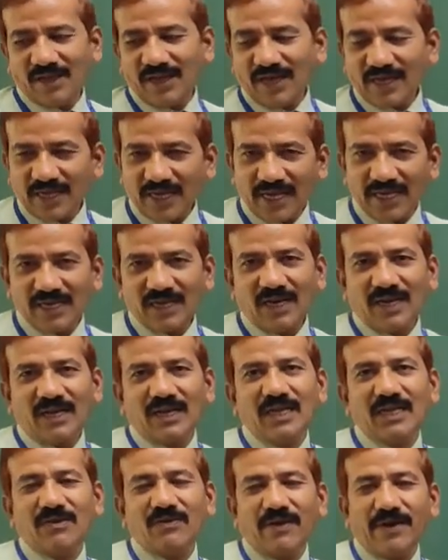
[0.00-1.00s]
Again
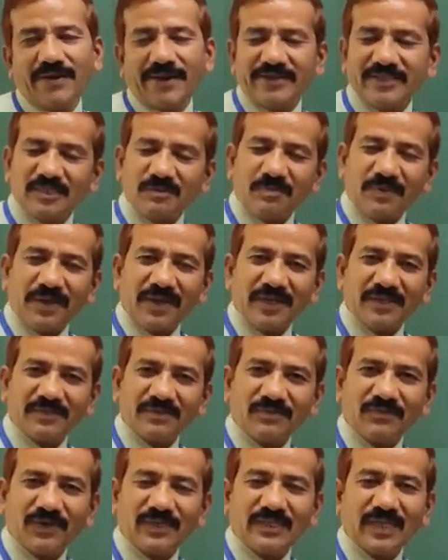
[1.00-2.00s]
leave a line
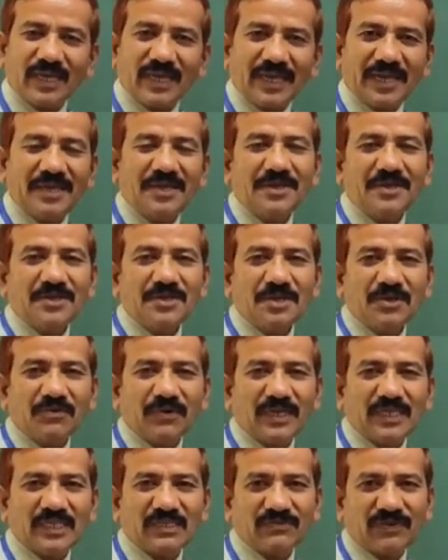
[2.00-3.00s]
space. Finally,
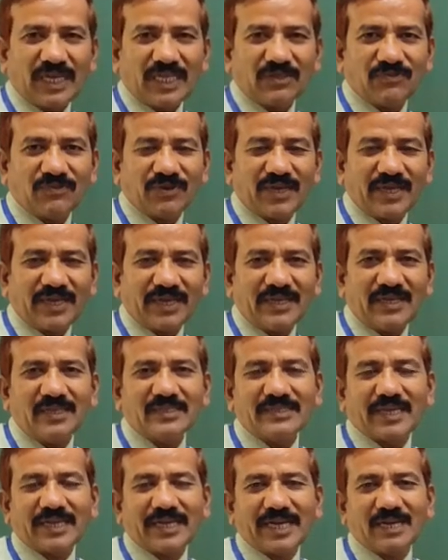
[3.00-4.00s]
yours faithfully,
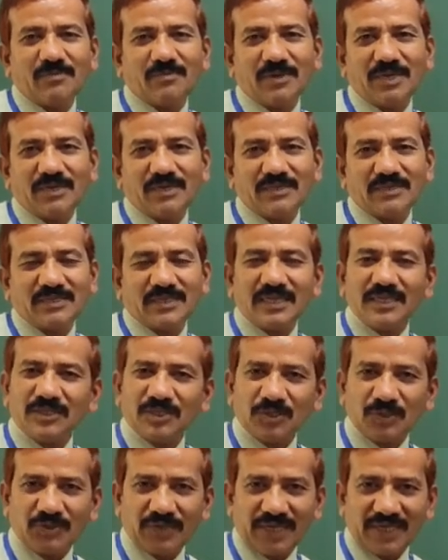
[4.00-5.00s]
2nd B.Sc
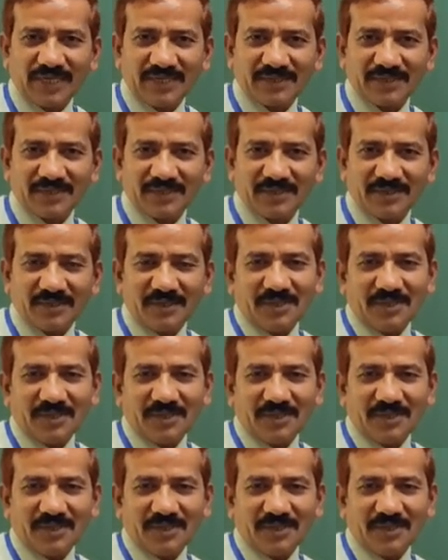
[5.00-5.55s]
students.